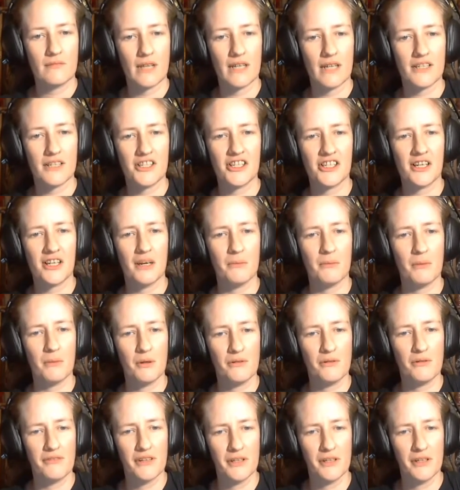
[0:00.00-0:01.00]
And she got
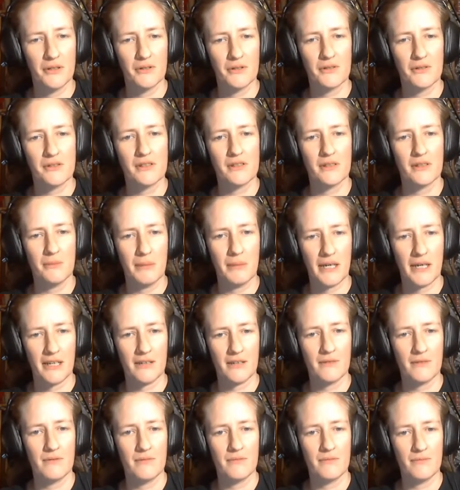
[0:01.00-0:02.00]
more views than me.